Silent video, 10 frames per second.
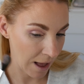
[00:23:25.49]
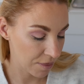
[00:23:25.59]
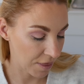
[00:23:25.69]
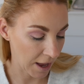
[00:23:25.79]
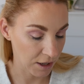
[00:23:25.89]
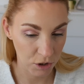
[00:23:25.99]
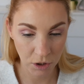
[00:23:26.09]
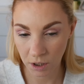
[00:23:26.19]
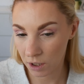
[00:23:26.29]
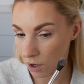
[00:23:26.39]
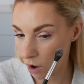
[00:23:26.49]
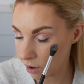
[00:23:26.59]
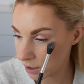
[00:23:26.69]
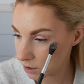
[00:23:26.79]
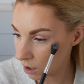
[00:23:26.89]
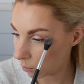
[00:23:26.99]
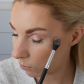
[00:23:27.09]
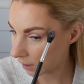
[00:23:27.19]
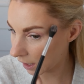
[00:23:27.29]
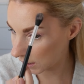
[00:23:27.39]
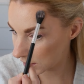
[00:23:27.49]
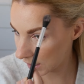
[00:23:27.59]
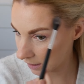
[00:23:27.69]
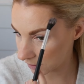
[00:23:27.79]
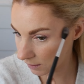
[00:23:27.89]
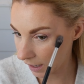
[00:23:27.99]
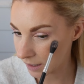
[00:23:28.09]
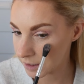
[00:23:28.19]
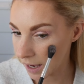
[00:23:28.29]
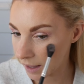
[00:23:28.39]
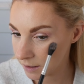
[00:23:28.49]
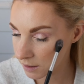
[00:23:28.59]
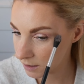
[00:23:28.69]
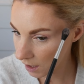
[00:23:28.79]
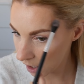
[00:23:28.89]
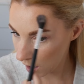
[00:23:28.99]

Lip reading: that is on its own, this isn't that intense,